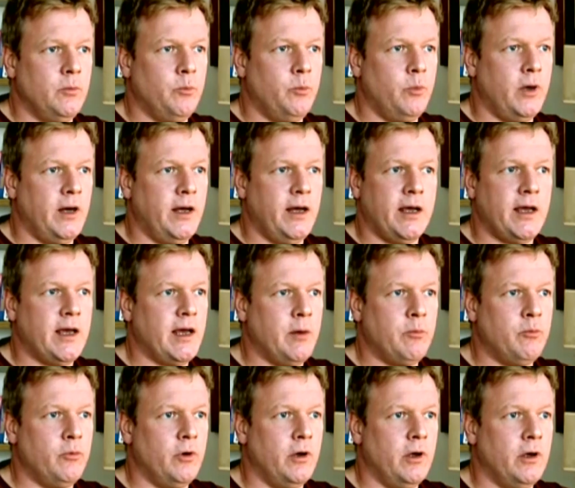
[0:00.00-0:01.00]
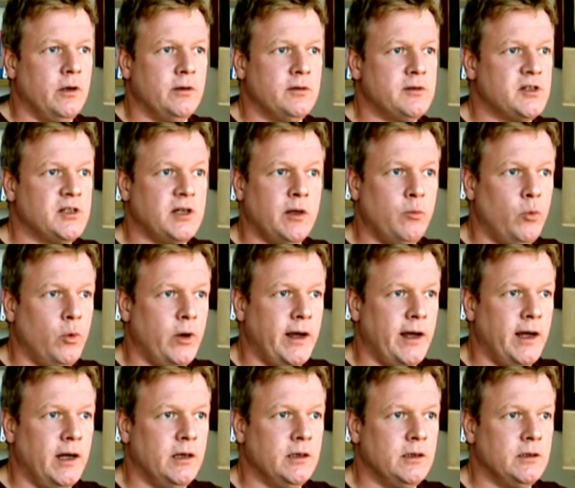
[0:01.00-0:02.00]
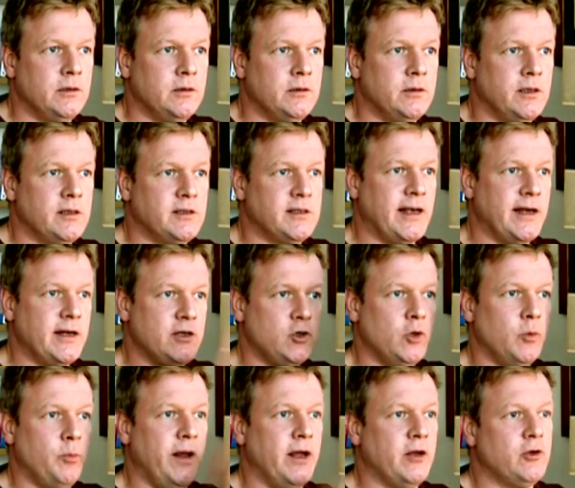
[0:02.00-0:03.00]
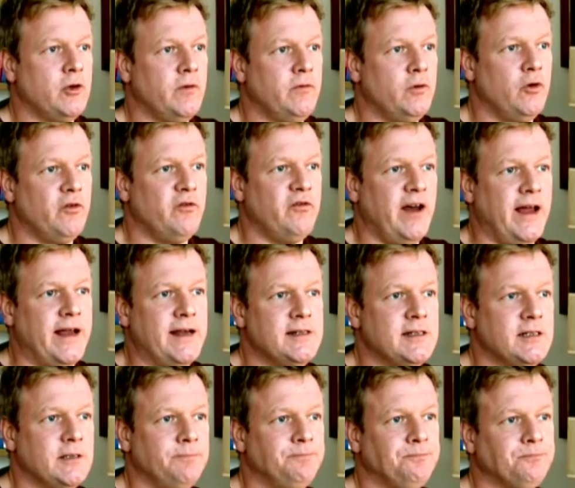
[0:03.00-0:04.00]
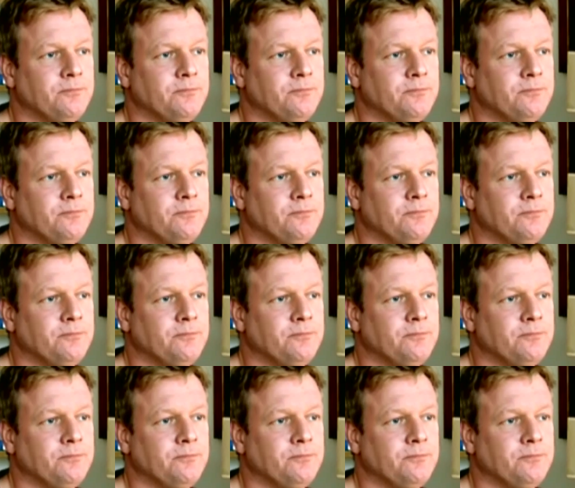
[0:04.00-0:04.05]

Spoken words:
by a camera somewhere that takes your picture of your face